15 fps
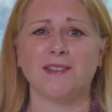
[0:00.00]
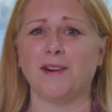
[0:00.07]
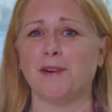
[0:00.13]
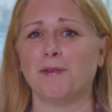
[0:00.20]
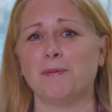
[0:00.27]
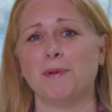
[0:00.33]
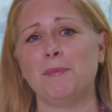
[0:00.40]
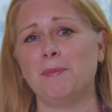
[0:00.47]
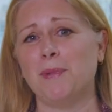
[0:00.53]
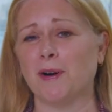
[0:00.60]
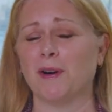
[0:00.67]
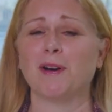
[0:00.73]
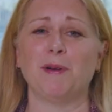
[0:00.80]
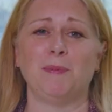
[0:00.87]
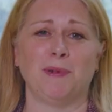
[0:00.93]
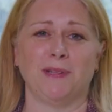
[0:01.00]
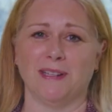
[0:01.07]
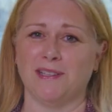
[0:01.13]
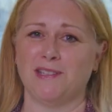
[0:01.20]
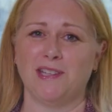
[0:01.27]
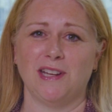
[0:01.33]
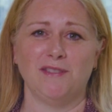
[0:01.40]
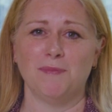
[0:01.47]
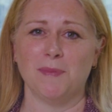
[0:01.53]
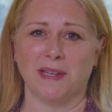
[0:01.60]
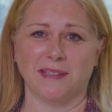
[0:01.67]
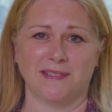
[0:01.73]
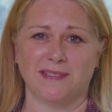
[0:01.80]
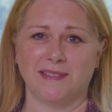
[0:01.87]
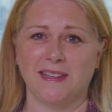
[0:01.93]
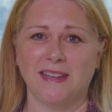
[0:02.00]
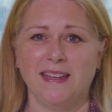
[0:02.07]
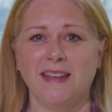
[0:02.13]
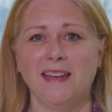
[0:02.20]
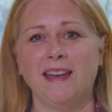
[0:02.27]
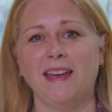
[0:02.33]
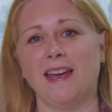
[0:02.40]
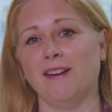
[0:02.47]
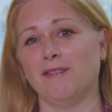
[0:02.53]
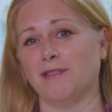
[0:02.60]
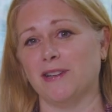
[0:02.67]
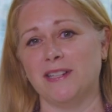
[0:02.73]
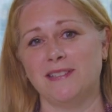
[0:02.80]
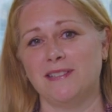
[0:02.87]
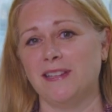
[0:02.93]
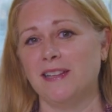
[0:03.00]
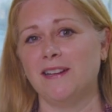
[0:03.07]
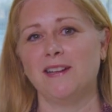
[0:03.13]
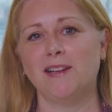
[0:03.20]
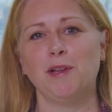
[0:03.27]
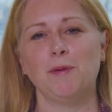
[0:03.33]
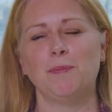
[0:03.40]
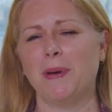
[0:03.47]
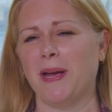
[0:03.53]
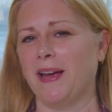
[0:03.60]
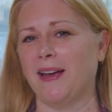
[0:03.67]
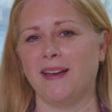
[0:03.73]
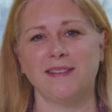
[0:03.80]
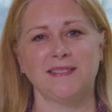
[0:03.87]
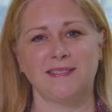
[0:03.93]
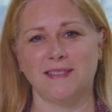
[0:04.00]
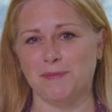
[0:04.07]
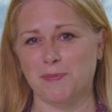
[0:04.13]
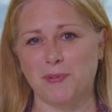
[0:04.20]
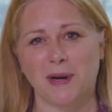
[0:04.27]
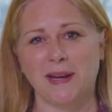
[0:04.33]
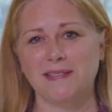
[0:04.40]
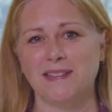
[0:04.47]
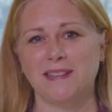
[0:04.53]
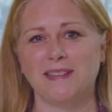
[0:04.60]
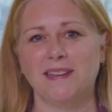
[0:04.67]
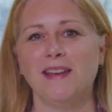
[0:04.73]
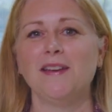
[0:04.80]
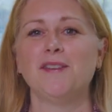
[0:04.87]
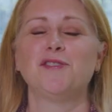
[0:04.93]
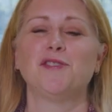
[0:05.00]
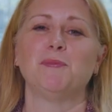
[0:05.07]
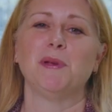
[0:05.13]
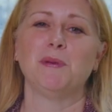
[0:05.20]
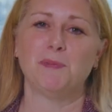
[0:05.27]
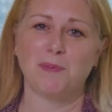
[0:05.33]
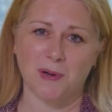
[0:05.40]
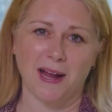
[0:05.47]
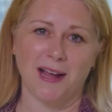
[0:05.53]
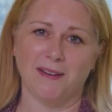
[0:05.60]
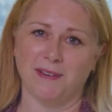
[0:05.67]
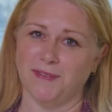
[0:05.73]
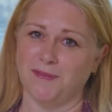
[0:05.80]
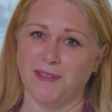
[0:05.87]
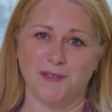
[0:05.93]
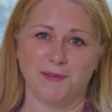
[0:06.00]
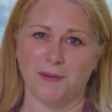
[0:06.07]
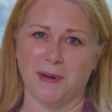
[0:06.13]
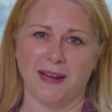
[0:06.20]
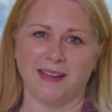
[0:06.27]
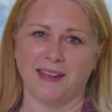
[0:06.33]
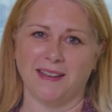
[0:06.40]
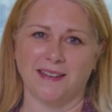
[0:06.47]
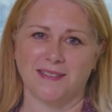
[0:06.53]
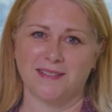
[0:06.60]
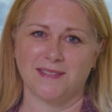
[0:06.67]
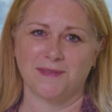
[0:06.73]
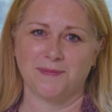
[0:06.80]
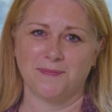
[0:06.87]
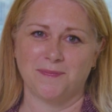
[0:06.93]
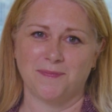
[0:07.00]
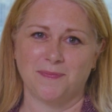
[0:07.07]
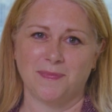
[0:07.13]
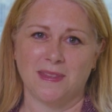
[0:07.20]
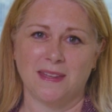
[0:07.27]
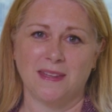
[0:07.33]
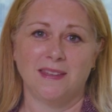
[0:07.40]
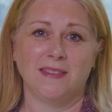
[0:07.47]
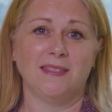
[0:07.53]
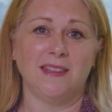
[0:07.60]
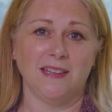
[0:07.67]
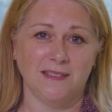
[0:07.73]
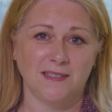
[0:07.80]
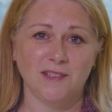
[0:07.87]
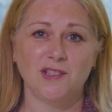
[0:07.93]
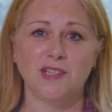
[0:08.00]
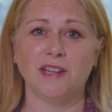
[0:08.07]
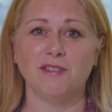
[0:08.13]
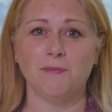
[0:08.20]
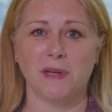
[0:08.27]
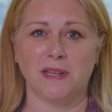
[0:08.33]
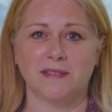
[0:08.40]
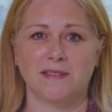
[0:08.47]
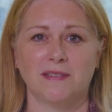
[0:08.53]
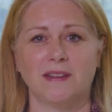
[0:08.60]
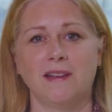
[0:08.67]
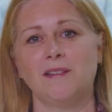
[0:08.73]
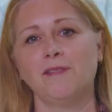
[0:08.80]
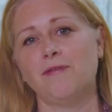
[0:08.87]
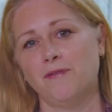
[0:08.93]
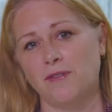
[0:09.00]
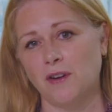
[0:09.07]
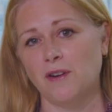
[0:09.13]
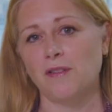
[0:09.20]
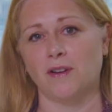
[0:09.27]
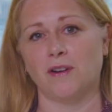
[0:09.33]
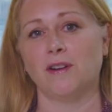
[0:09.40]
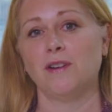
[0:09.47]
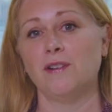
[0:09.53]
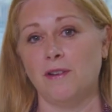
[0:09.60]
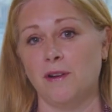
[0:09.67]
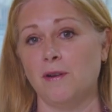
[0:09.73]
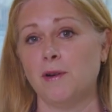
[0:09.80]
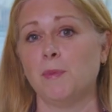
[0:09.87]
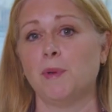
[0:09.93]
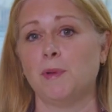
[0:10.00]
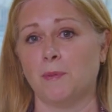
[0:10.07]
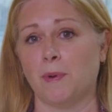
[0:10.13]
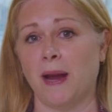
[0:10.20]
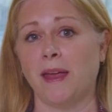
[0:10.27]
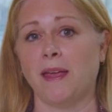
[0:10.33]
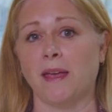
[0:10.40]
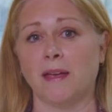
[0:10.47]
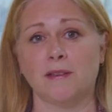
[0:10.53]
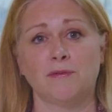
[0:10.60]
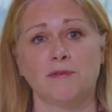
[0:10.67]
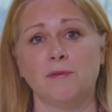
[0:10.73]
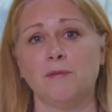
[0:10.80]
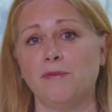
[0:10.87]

are remarkable achievements. Every Seagull, past and present, should be proud of these rankings. These achievements and further notable rankings from